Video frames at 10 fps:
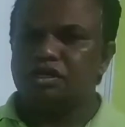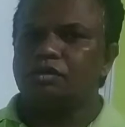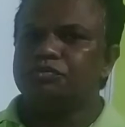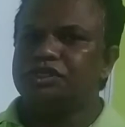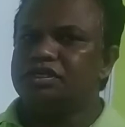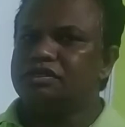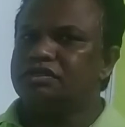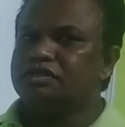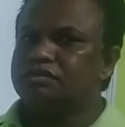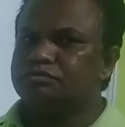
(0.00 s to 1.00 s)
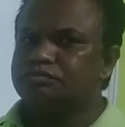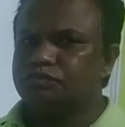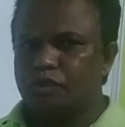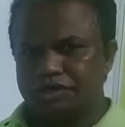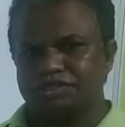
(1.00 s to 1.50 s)
of the
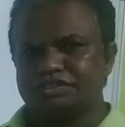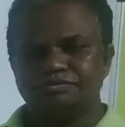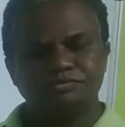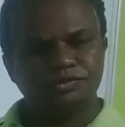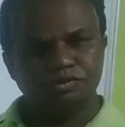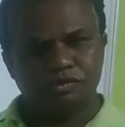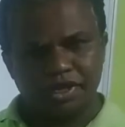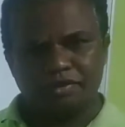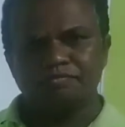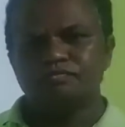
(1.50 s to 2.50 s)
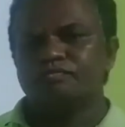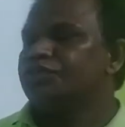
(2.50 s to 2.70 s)
points. Okay,